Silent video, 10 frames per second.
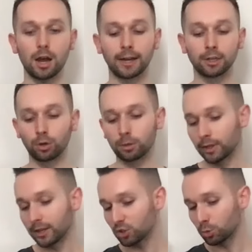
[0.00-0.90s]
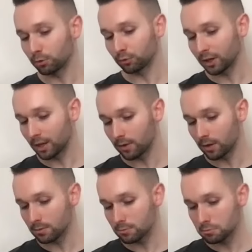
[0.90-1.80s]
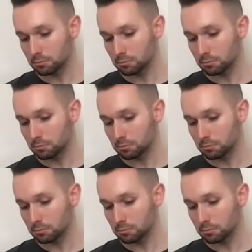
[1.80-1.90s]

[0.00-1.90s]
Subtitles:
I don't want to play it super front heavy,